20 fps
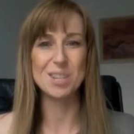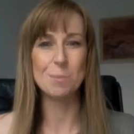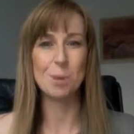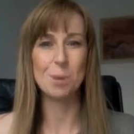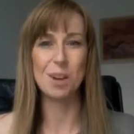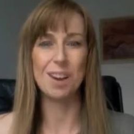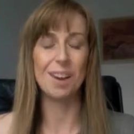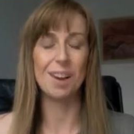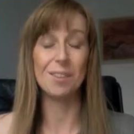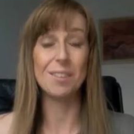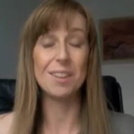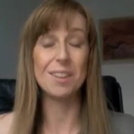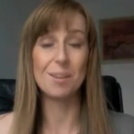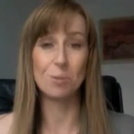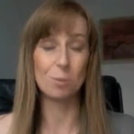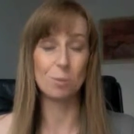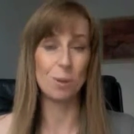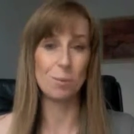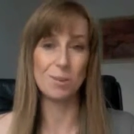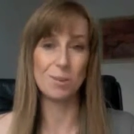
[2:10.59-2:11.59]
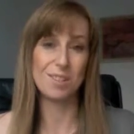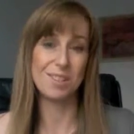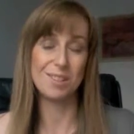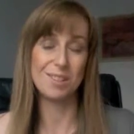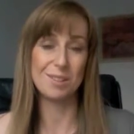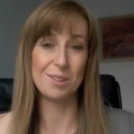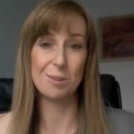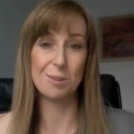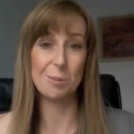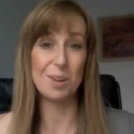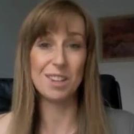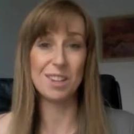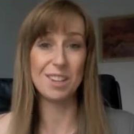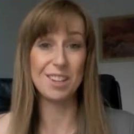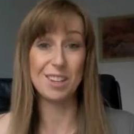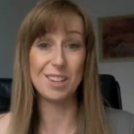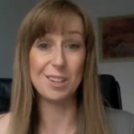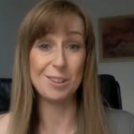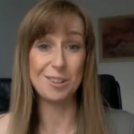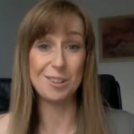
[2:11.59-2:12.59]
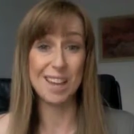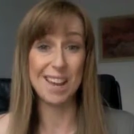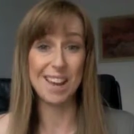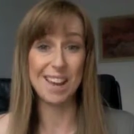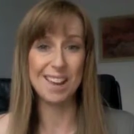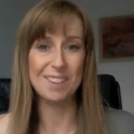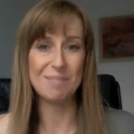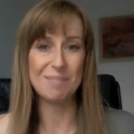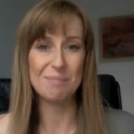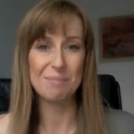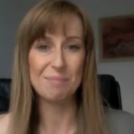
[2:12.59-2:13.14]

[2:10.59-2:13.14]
but I'll never be able to do it the way that you can.